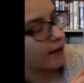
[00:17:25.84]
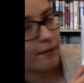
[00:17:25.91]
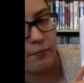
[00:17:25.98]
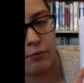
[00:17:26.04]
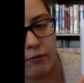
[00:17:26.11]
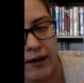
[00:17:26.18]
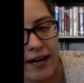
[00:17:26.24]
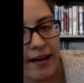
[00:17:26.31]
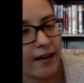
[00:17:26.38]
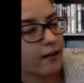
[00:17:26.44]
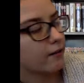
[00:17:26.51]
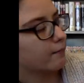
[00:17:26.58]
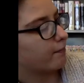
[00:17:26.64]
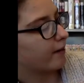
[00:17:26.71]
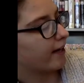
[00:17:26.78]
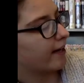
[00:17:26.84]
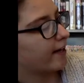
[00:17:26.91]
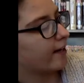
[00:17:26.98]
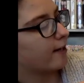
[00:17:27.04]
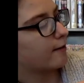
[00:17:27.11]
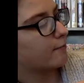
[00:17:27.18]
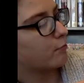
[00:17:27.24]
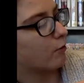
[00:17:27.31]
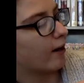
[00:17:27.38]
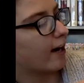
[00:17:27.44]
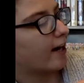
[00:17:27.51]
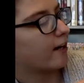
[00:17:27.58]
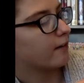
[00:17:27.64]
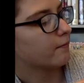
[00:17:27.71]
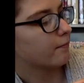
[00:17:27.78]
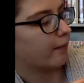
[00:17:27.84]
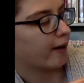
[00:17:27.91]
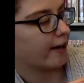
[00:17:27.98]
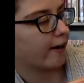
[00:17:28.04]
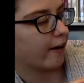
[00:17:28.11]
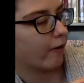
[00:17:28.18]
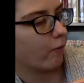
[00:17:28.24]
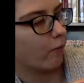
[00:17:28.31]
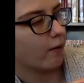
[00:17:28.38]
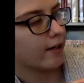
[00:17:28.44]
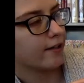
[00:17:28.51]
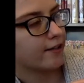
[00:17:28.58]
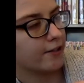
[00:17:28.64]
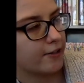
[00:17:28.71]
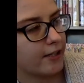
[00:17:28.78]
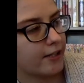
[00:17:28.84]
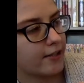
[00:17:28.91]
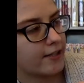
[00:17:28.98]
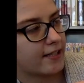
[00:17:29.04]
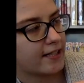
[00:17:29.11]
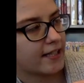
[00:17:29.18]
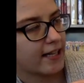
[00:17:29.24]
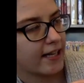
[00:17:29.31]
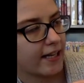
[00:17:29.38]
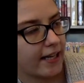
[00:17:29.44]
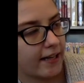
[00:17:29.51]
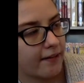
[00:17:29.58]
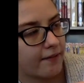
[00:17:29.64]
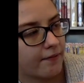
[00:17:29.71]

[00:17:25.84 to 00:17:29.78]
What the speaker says: Brown bear, brown bear, what do you see?